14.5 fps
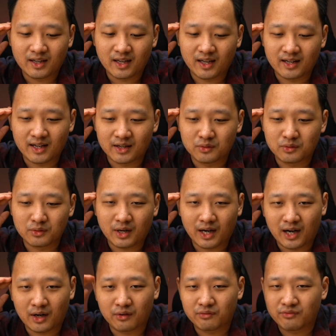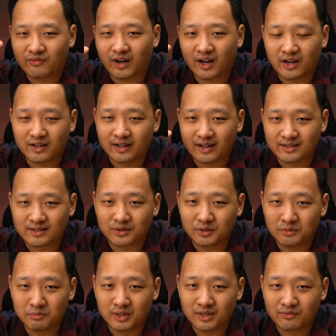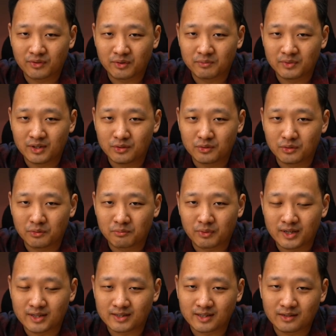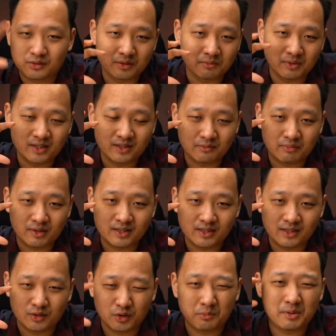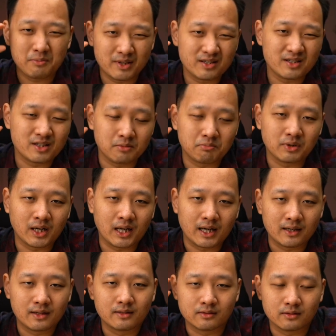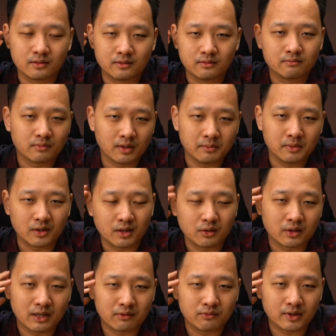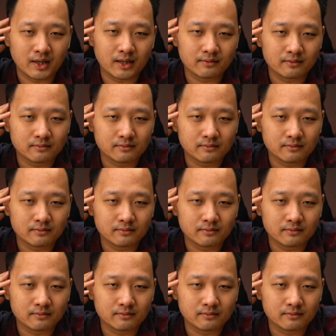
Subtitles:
and I don't know how far it's going to be from the Europe pricing to the Malaysian pricing. Normally Malaysia cheaper lah, so maybe you can look out for that.